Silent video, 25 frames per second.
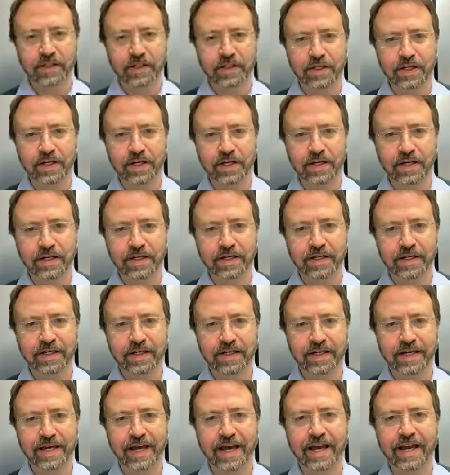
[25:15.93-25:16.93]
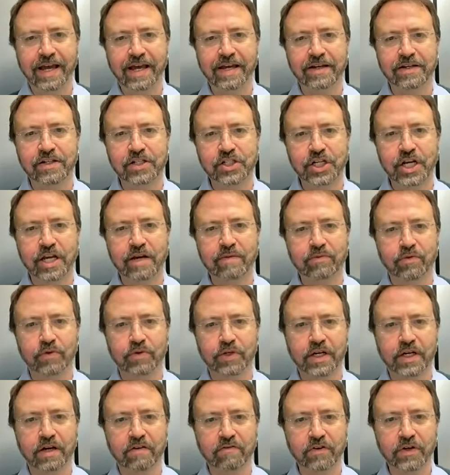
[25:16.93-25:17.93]
it the K-shaped
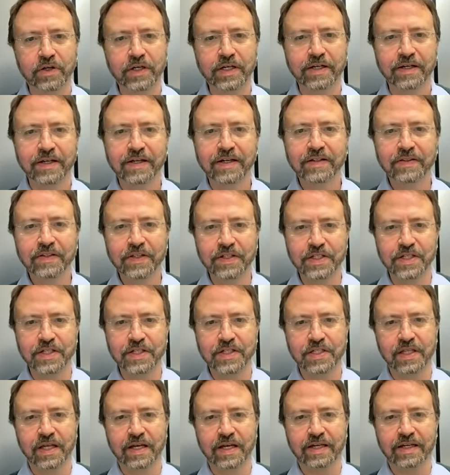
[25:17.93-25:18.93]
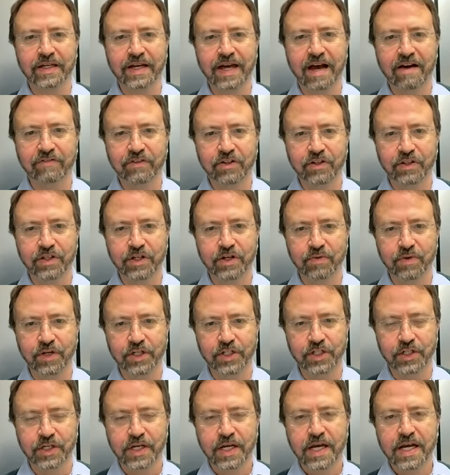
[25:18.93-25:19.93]
recovery? This is like after the
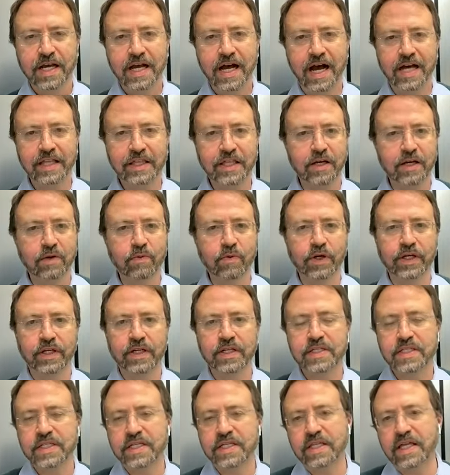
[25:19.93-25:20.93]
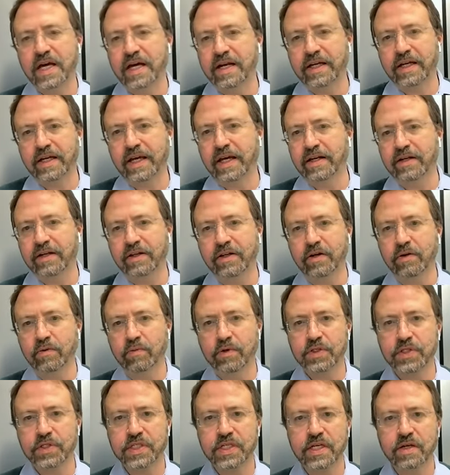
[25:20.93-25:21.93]
original. I think we're going to see that again. You know,
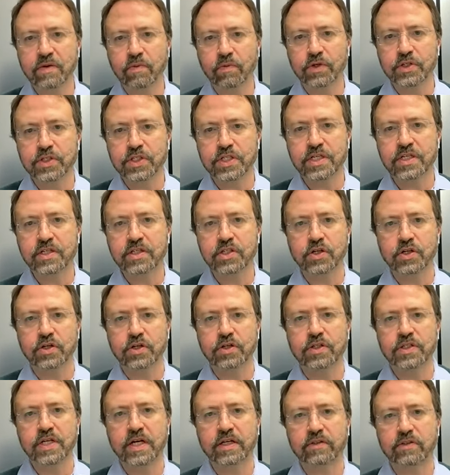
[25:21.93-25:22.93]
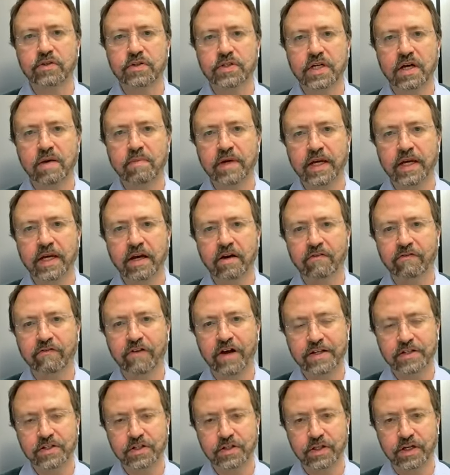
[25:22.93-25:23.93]
we'll see certain sectors coming out
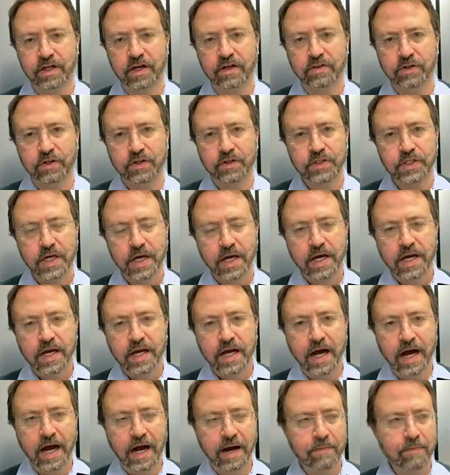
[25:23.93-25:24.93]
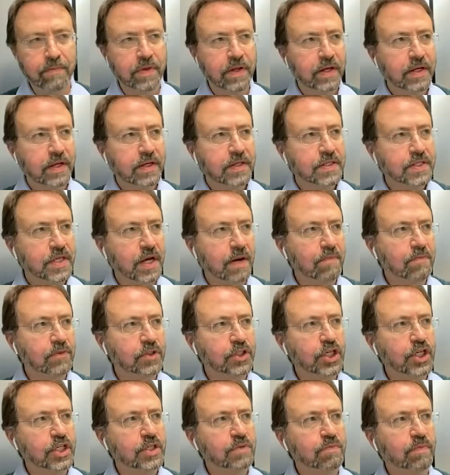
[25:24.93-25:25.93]
faster than others.
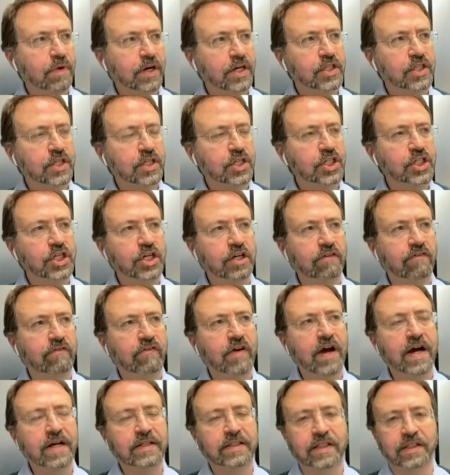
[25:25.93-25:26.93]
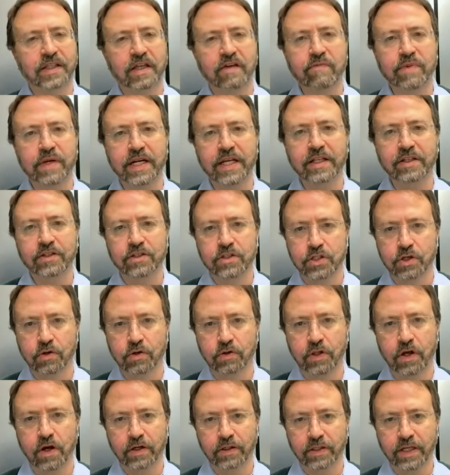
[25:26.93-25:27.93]
Some just by the sheer fact that they've been in
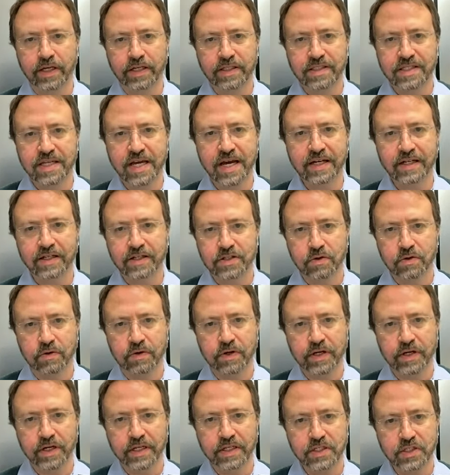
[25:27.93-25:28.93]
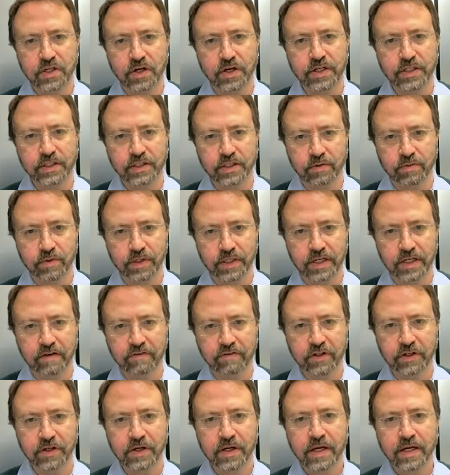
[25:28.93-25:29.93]
so long, like tech is already starting to
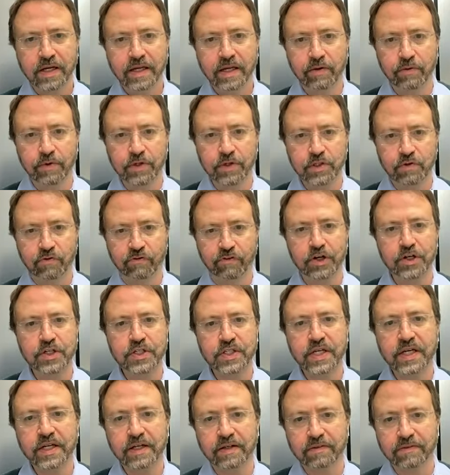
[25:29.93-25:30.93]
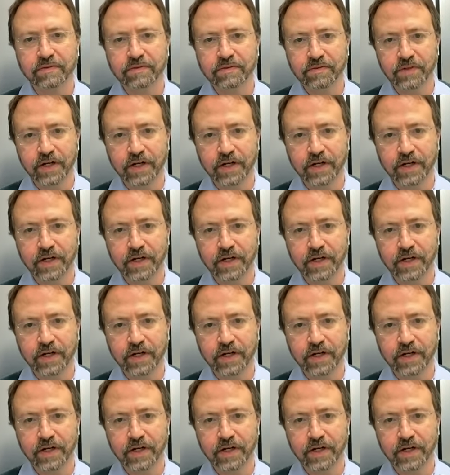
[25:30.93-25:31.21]
recover. It was first in,